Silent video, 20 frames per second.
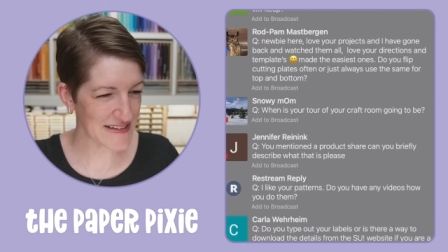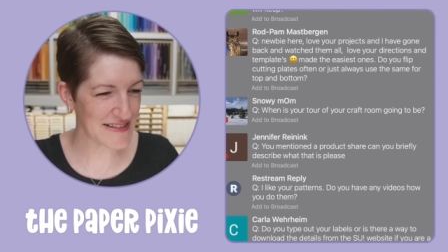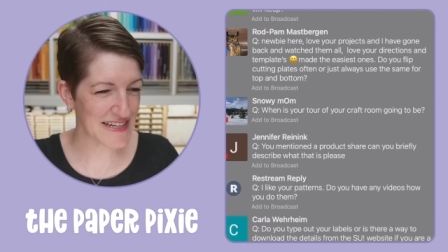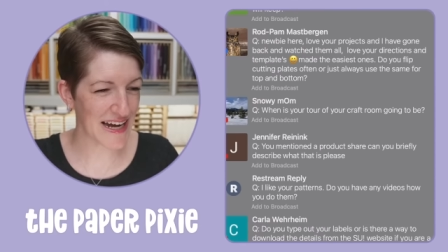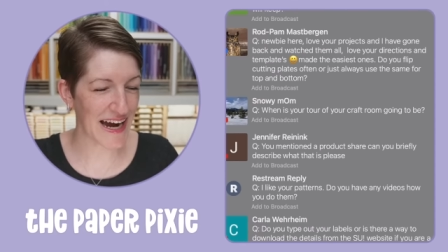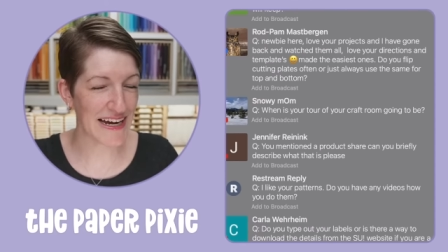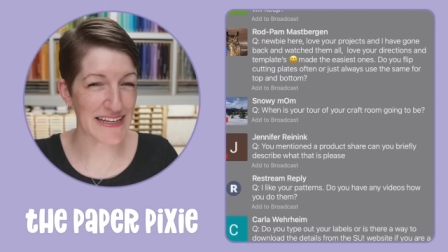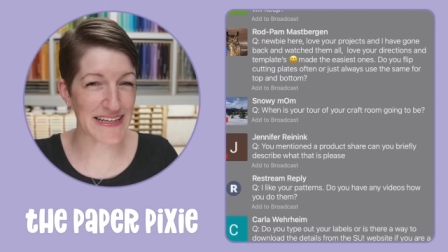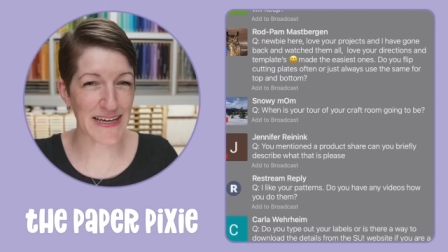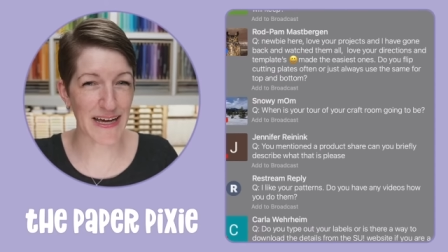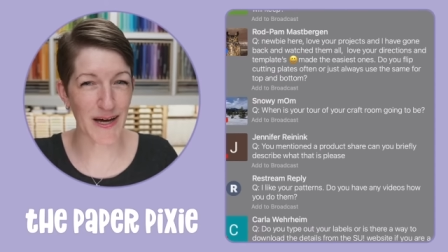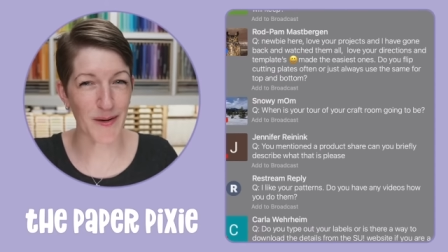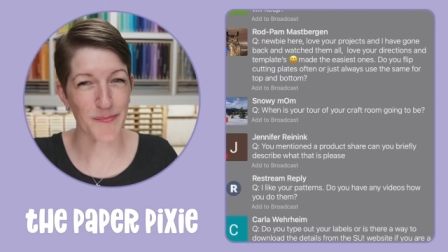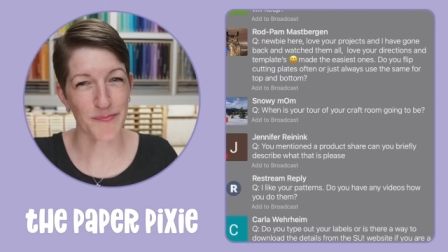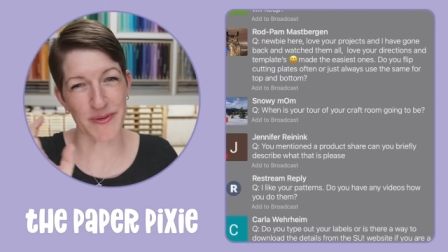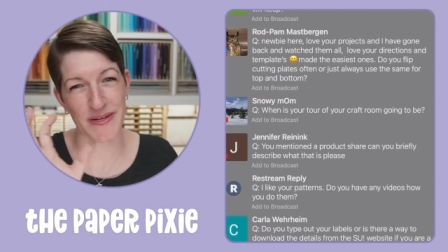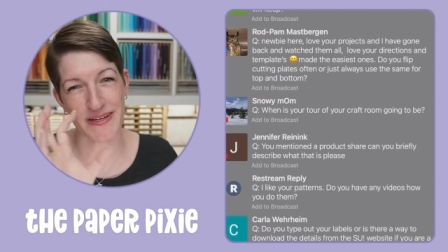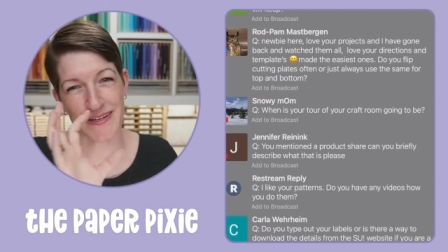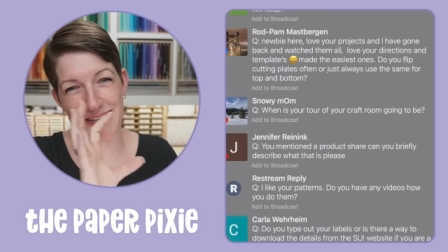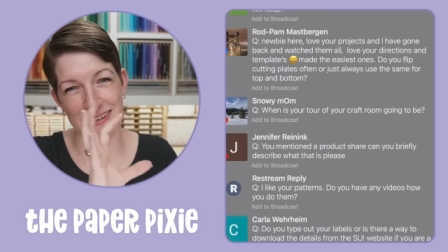tidy
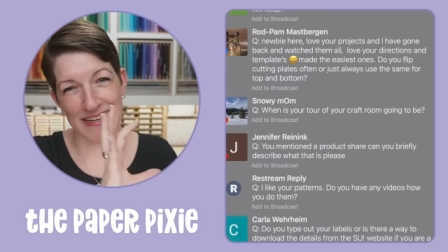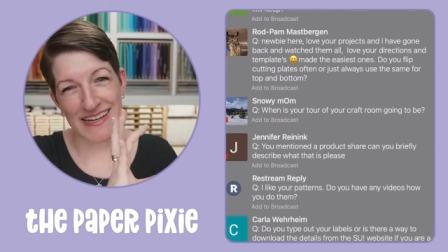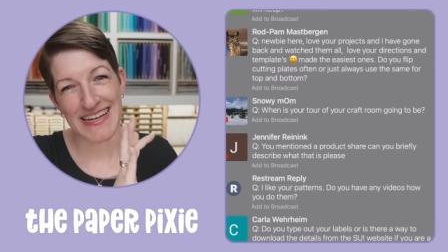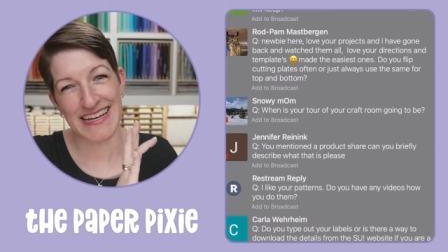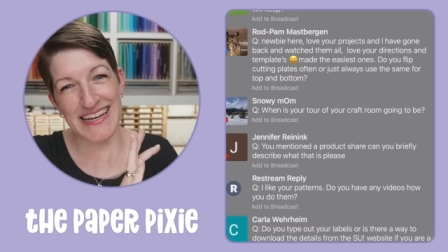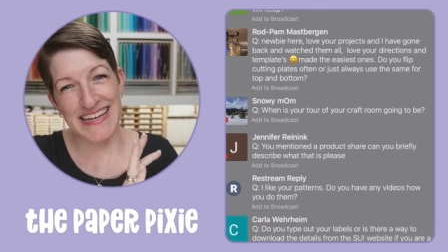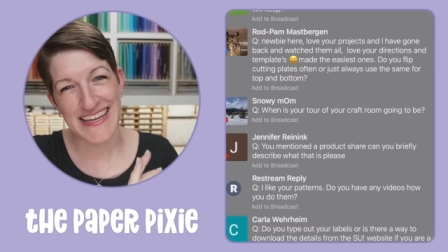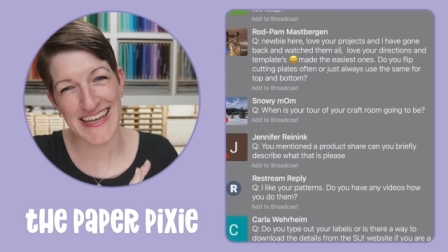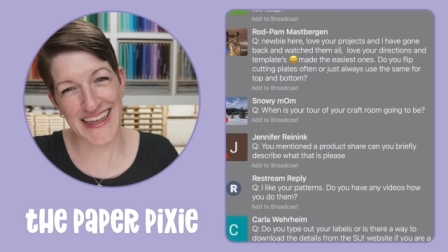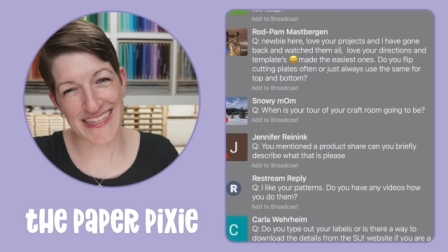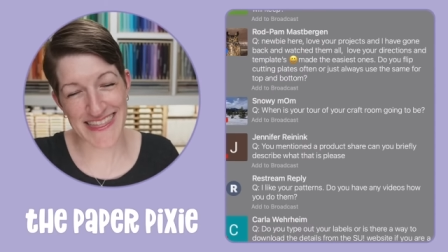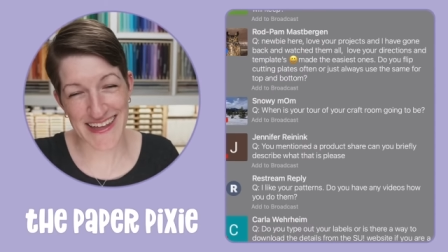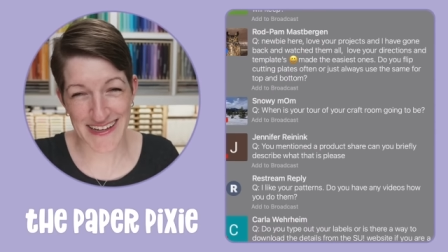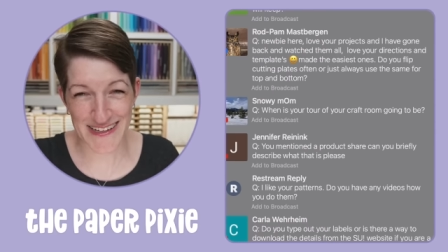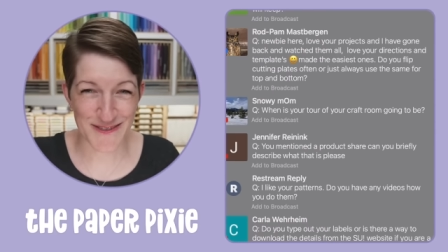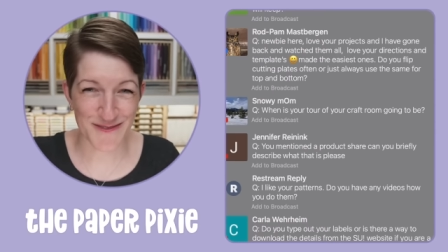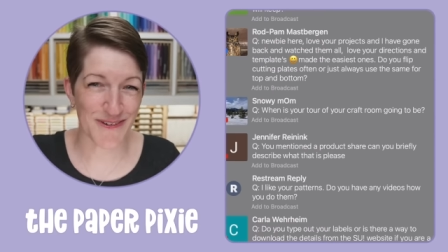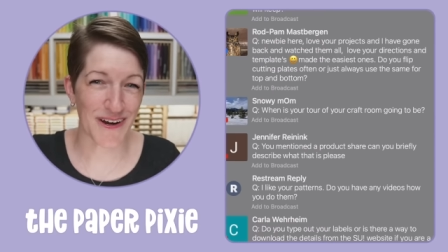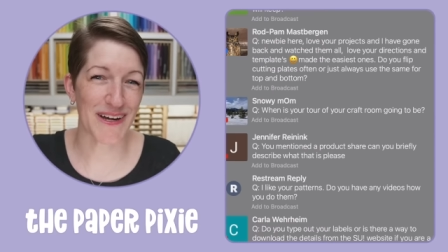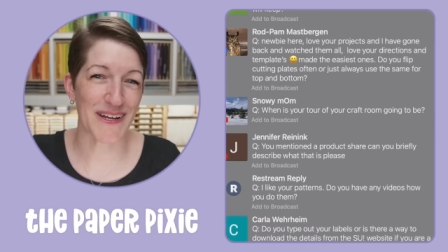up and get
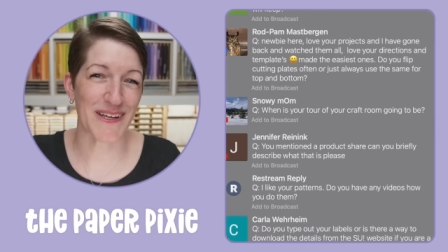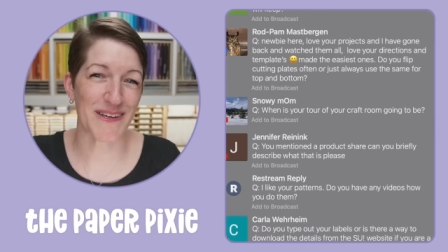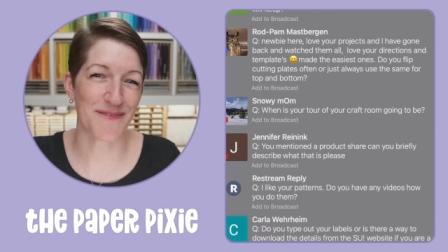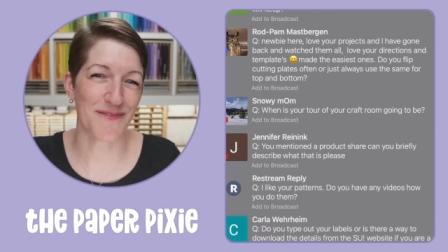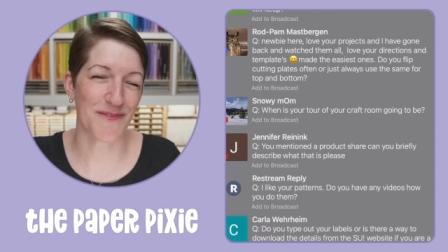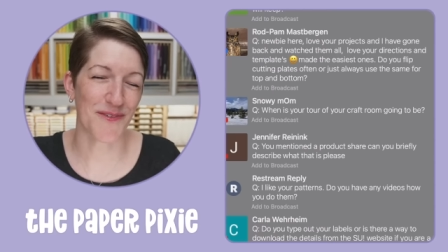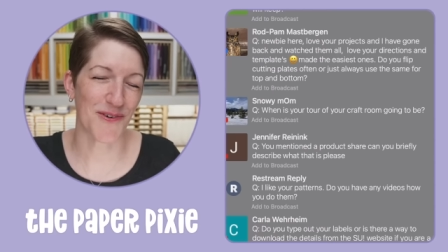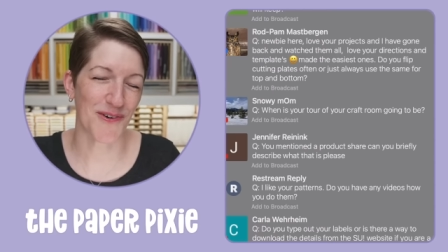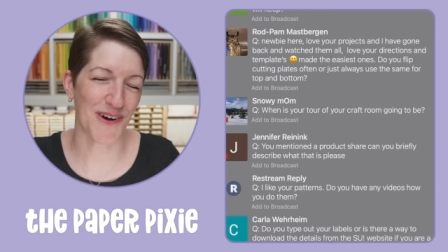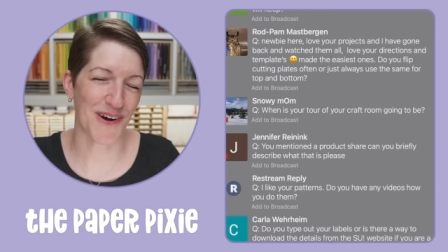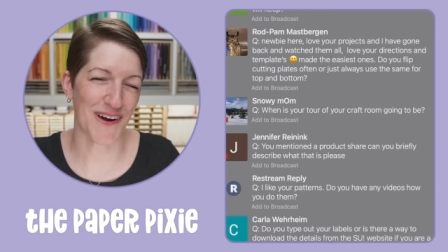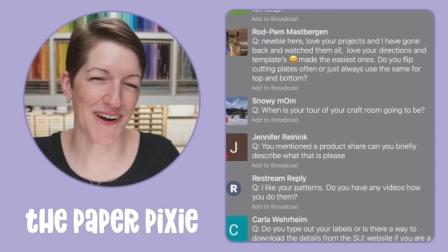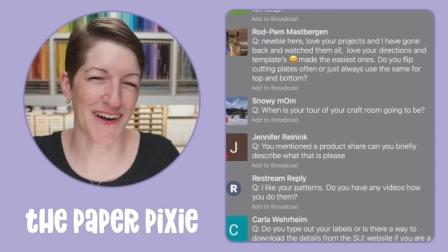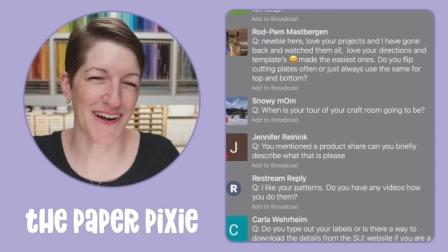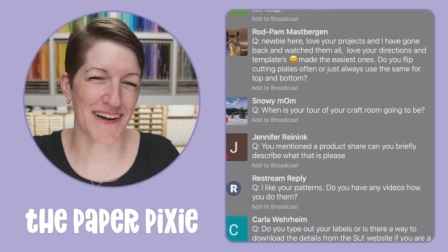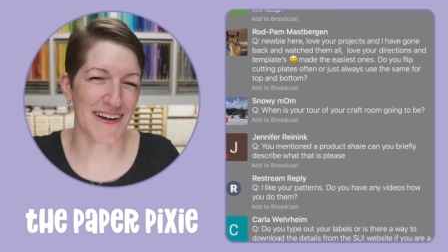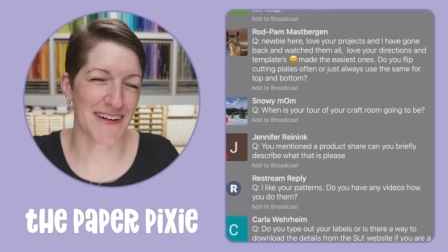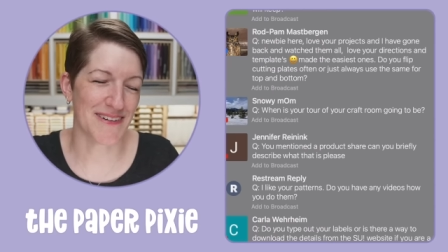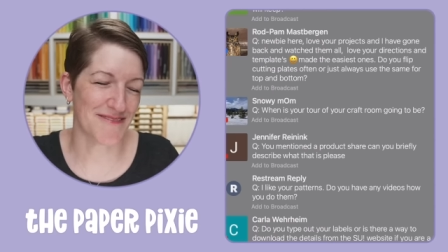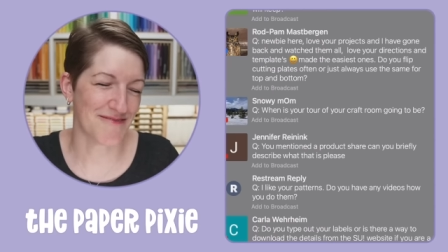things ready
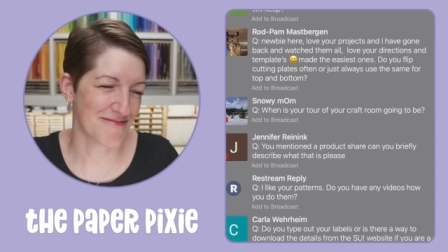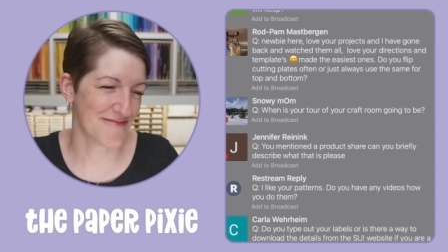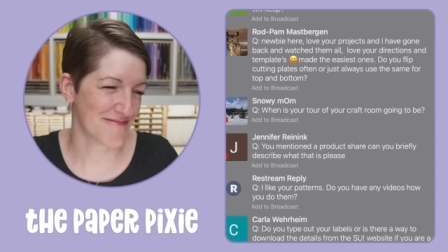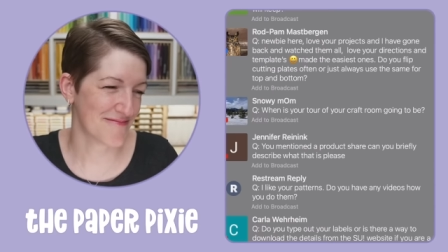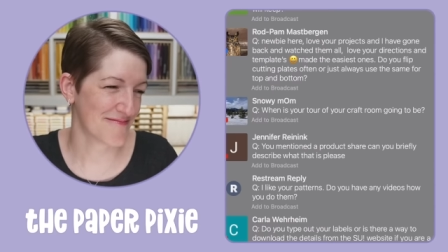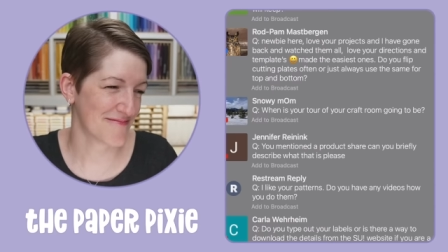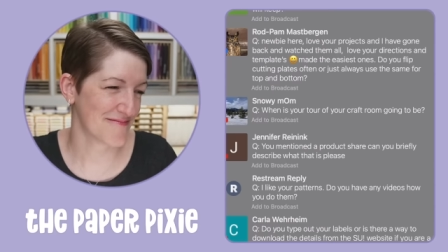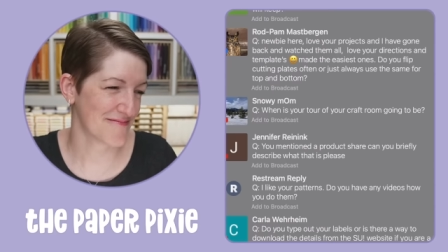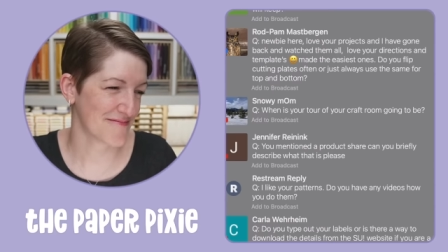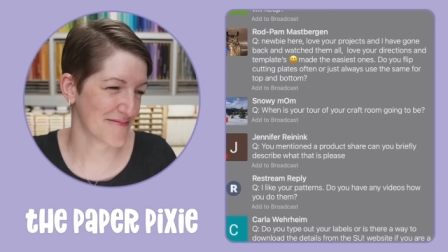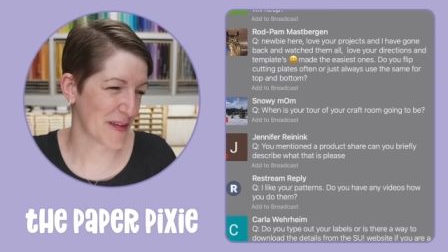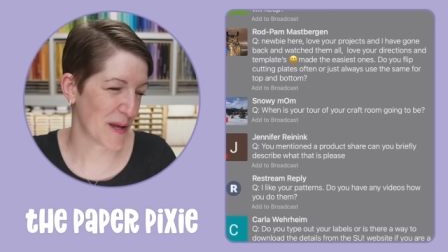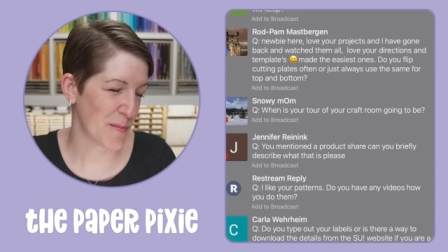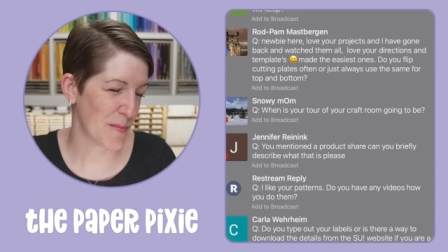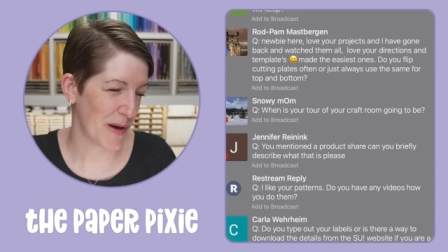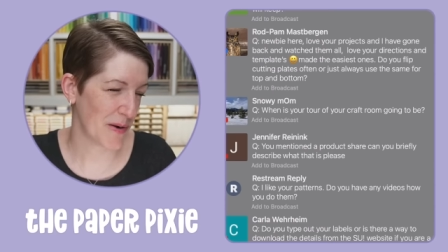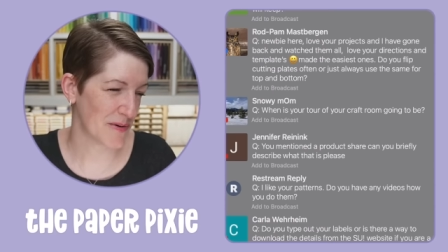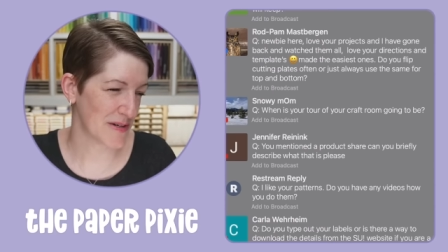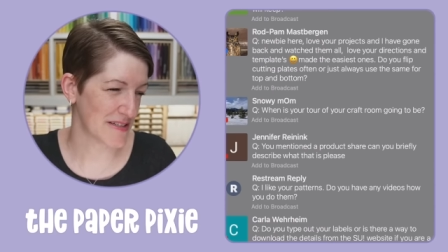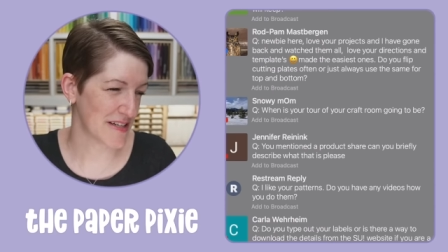for um,
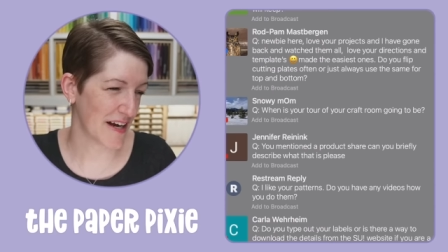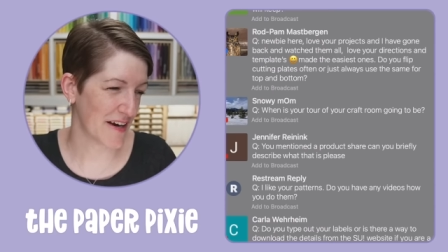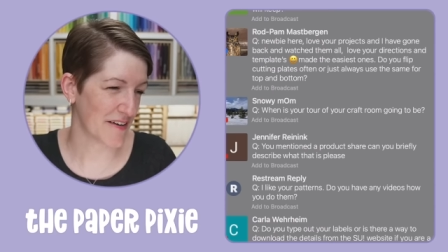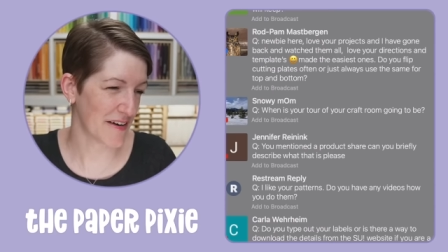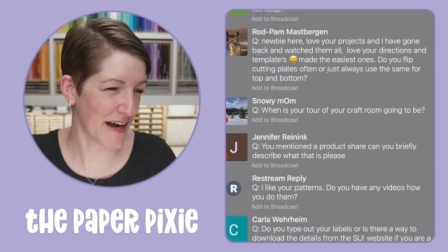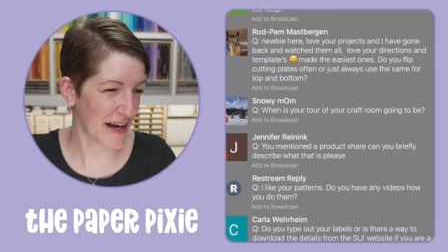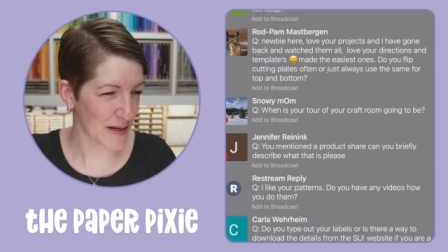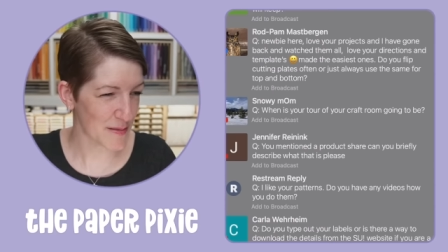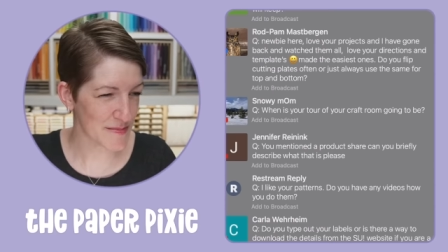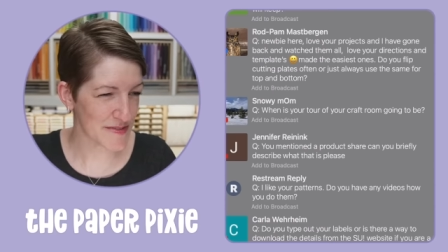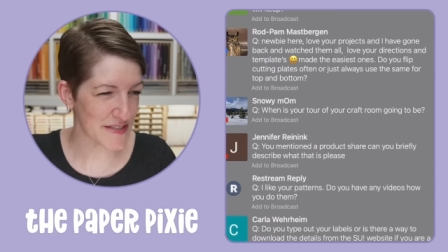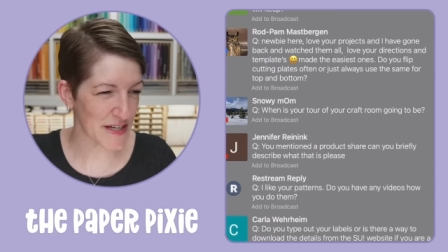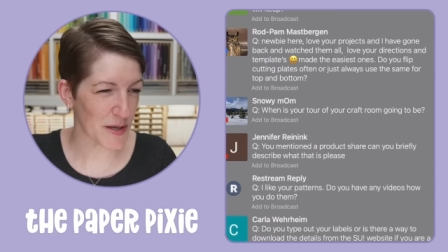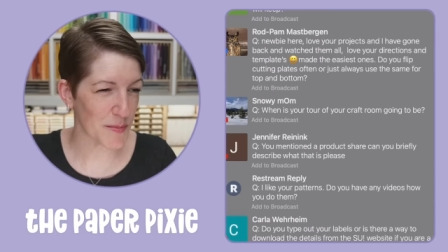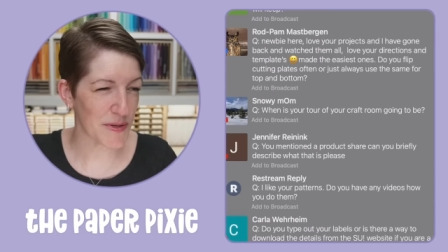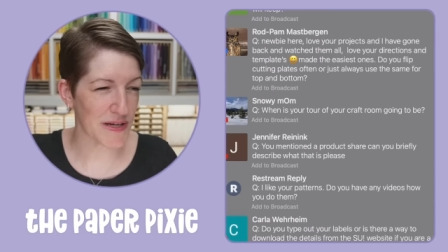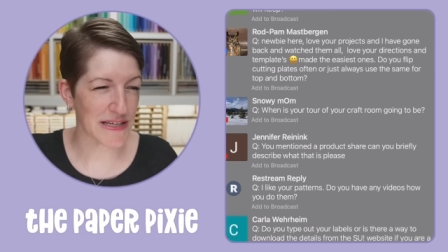my retired item sale.